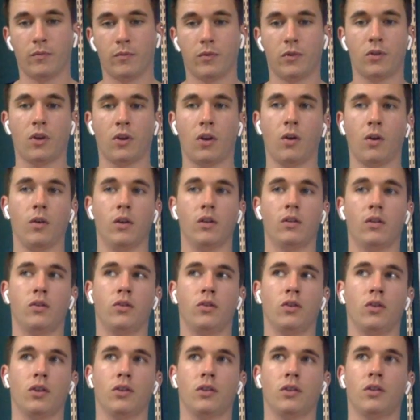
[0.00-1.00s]
So
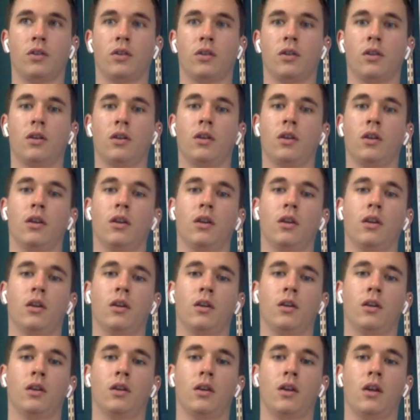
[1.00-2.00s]
it's
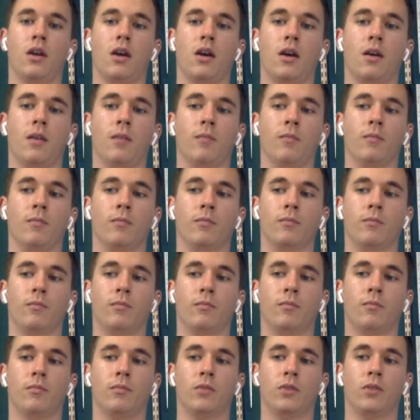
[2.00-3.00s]
um,
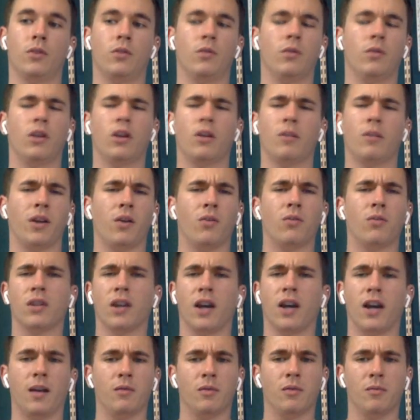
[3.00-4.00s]
just doing it on my own
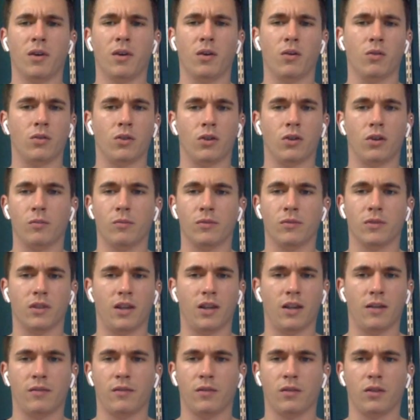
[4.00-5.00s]
time and my own terms and
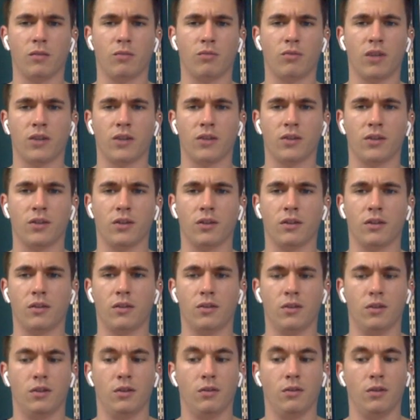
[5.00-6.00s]
not feeling pressured
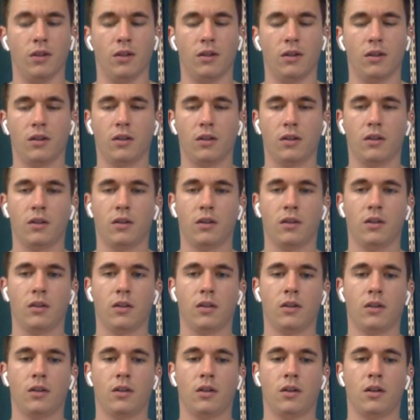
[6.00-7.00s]
to do it.
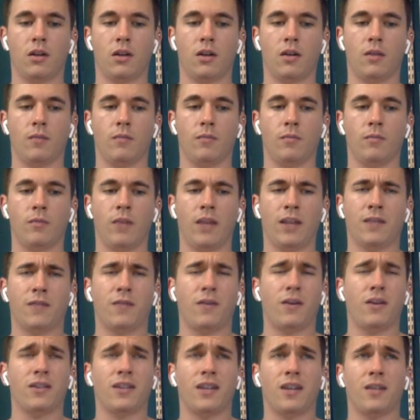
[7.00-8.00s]
As
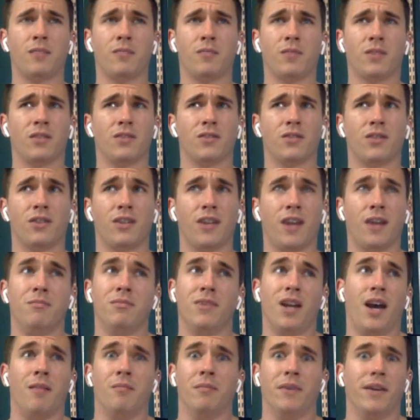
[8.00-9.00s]
far as I'm concerned, I'm
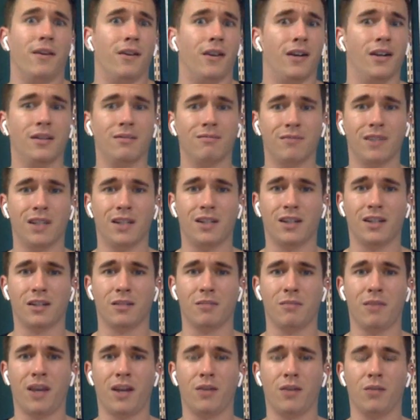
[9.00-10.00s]
not married. It
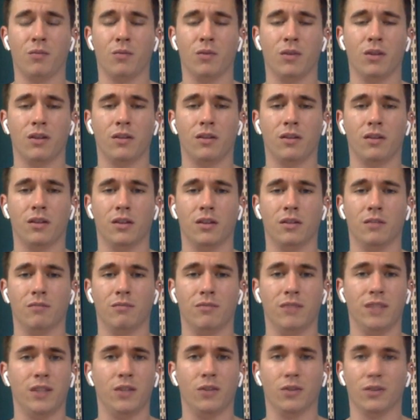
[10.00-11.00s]
doesn't matter what the
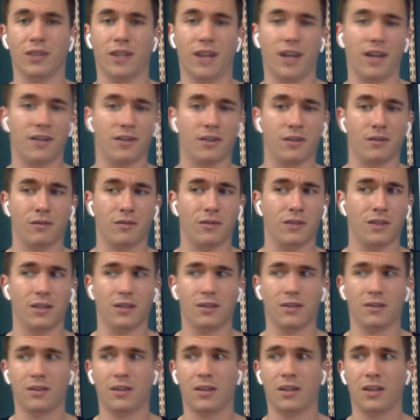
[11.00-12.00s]
legal status of
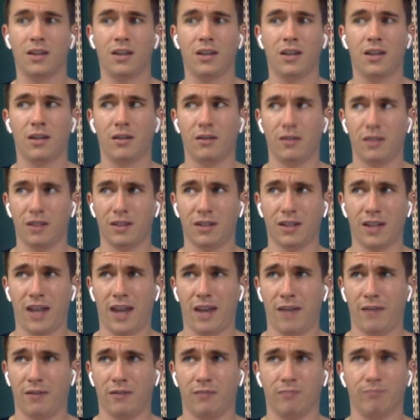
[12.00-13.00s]
it is. I
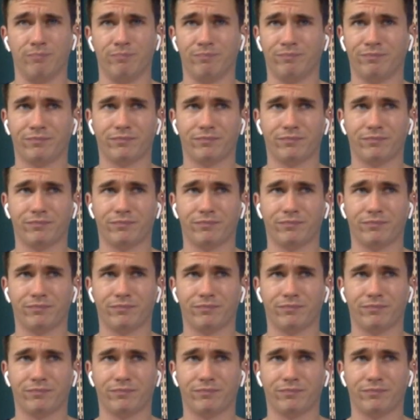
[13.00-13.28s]
haven't